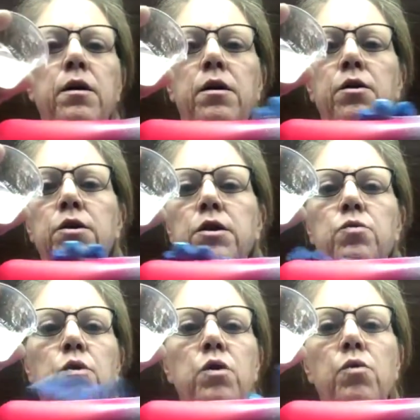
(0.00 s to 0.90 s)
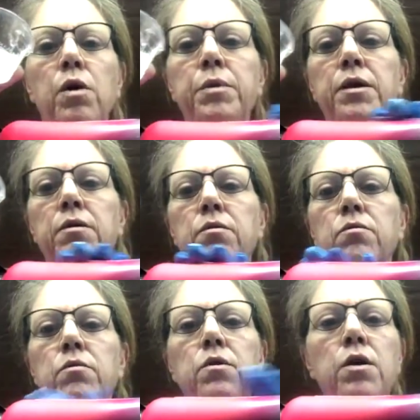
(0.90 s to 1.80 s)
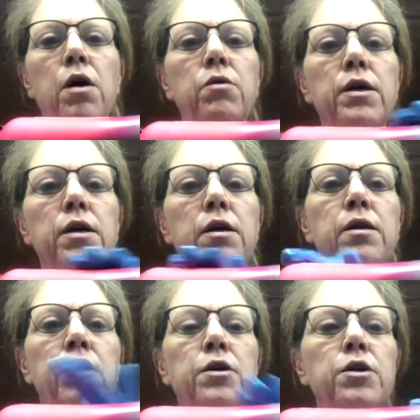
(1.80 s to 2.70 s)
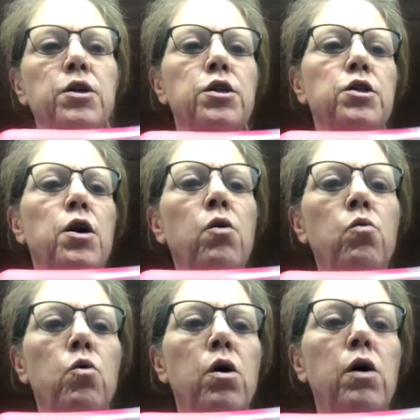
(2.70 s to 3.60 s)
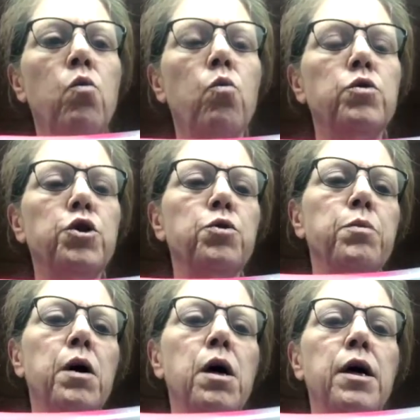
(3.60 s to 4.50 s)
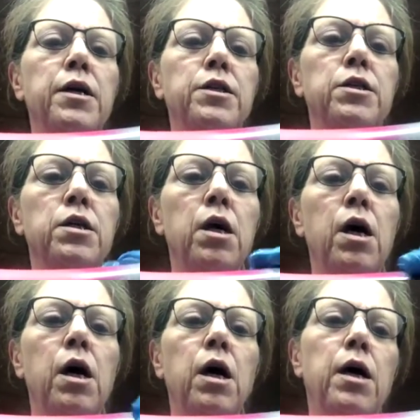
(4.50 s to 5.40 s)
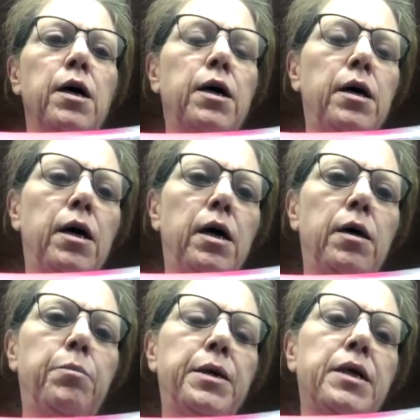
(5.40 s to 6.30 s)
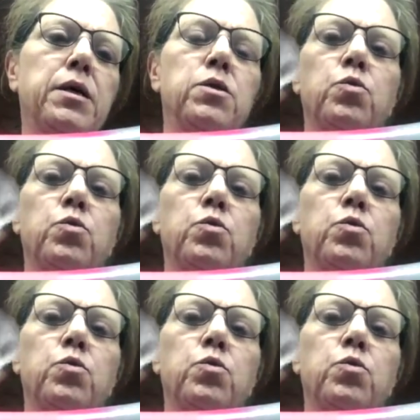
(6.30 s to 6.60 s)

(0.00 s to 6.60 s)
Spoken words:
You just want to rub it, you know, get it in there good. You don't want too much, because